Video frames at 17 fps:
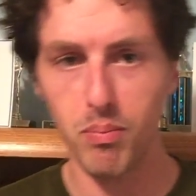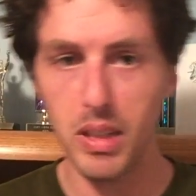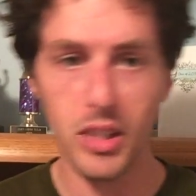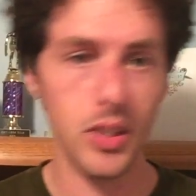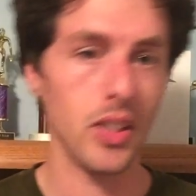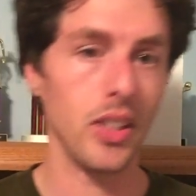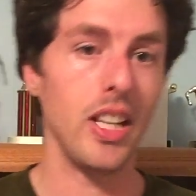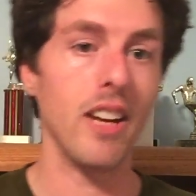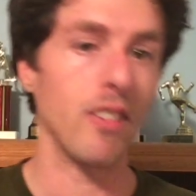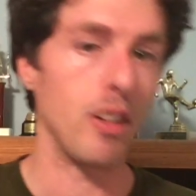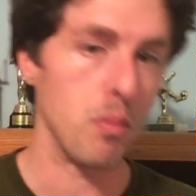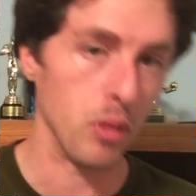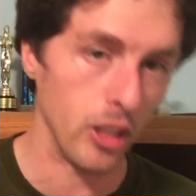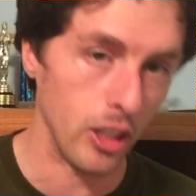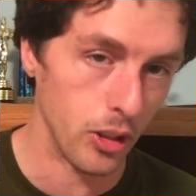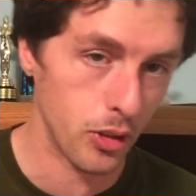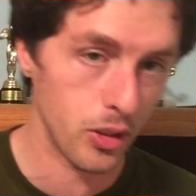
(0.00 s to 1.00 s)
basically every
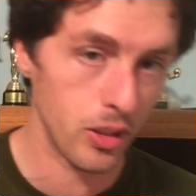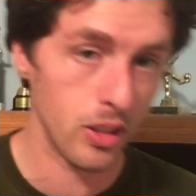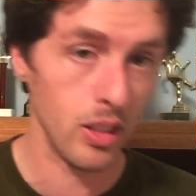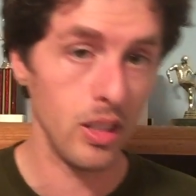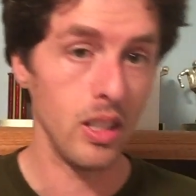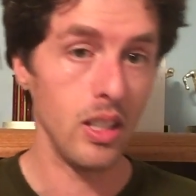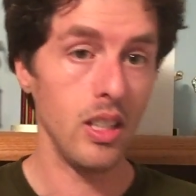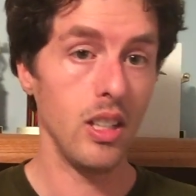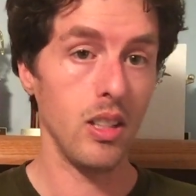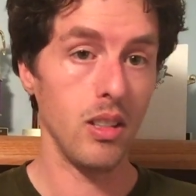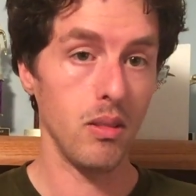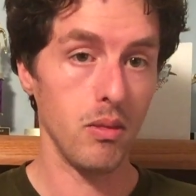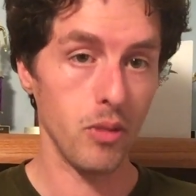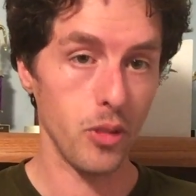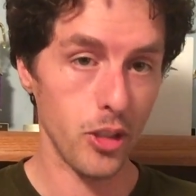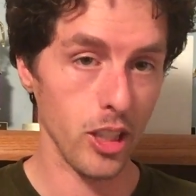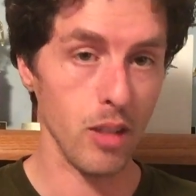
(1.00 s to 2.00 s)
place
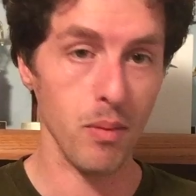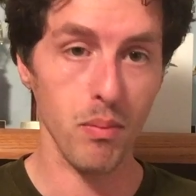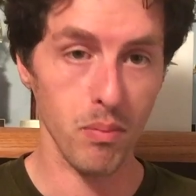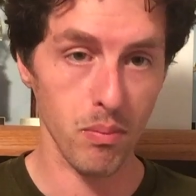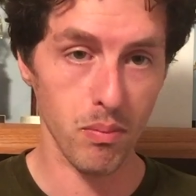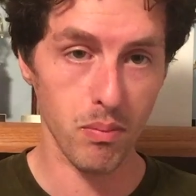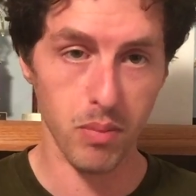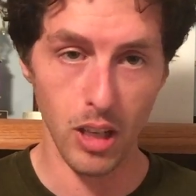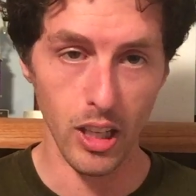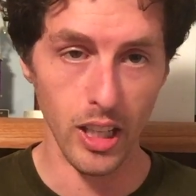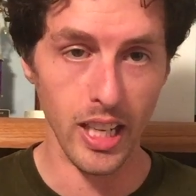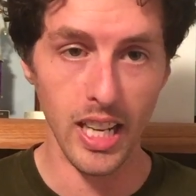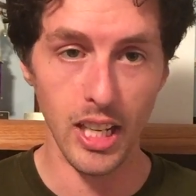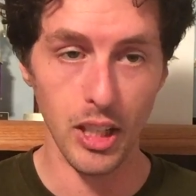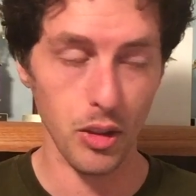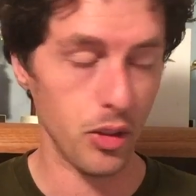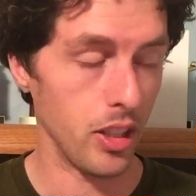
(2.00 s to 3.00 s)
gym probably
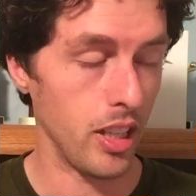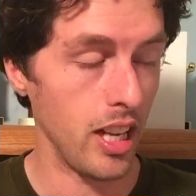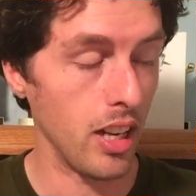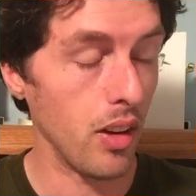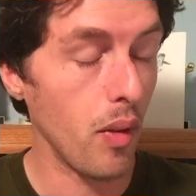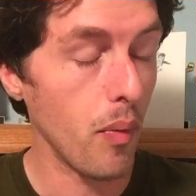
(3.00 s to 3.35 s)
has that.